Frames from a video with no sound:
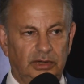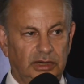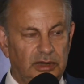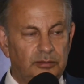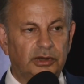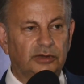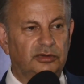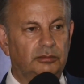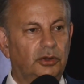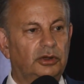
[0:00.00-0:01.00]
the Olympics
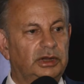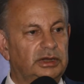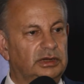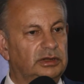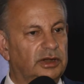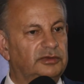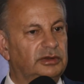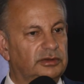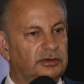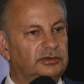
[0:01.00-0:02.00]
in Berlin in
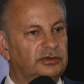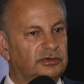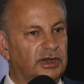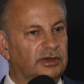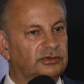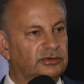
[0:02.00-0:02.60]
1936.